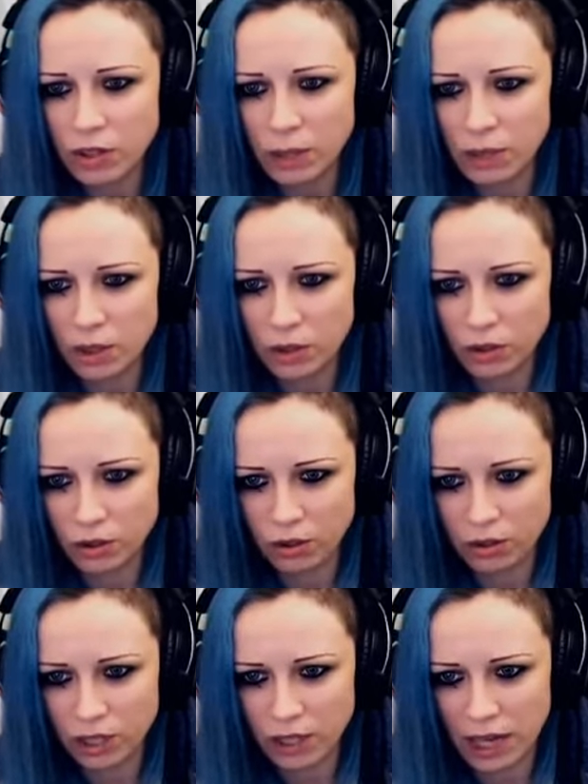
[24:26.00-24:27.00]
gonna be log
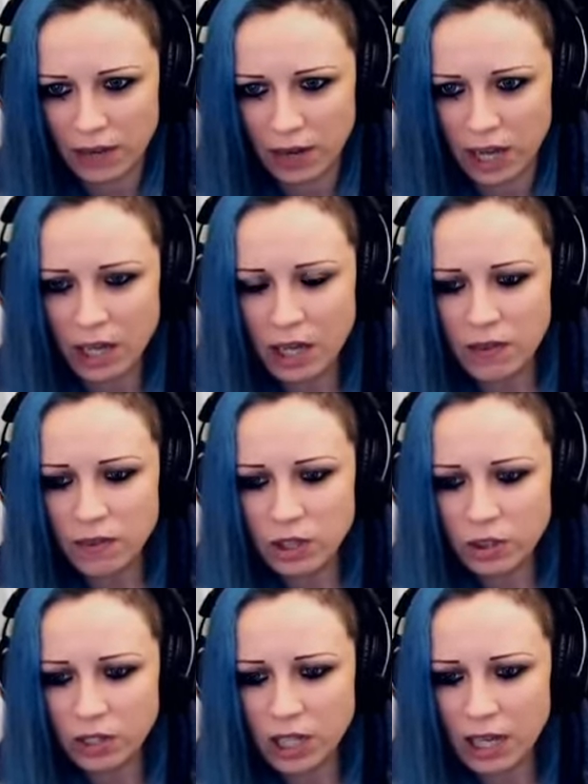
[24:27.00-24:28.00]
on the lava. We're
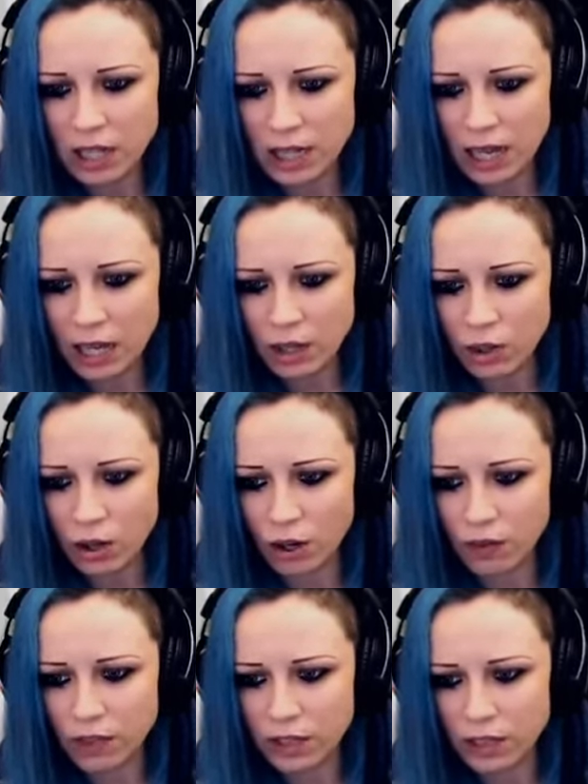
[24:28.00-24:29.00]
gonna lalo
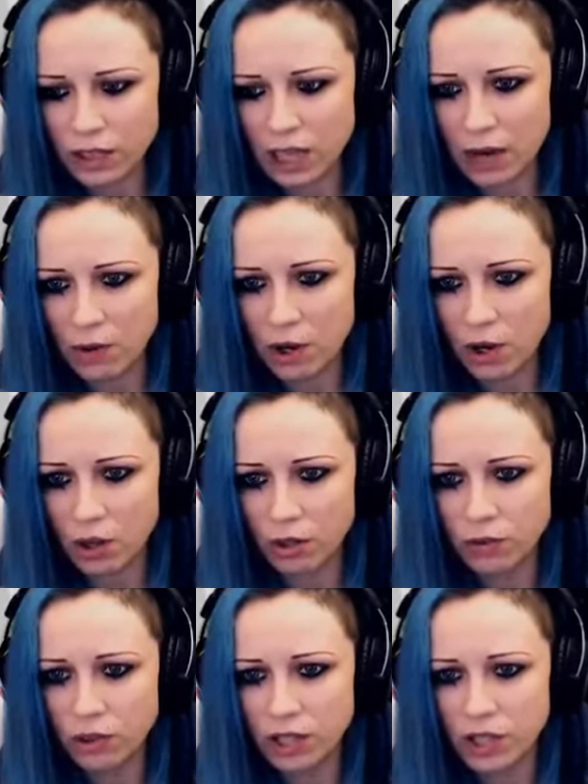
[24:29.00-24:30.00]
over the town
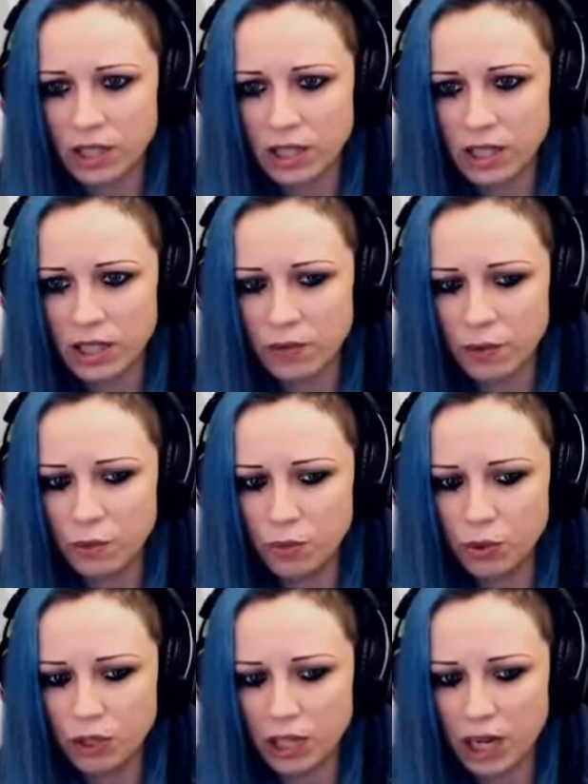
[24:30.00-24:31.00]
hall. We're gonna save the
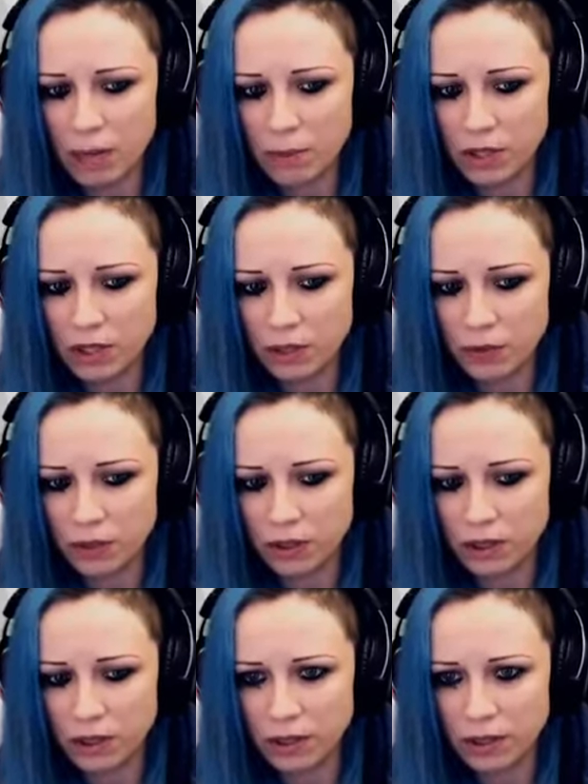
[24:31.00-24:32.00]
wooden ability for
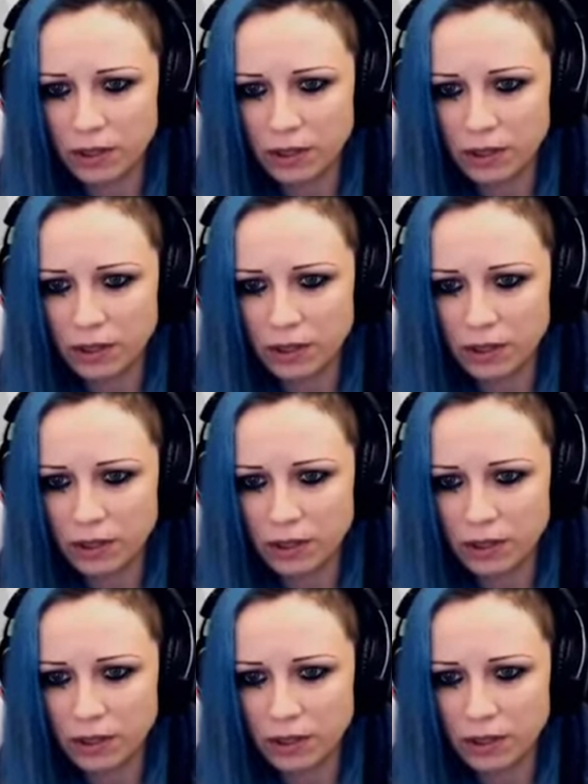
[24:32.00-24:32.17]
it.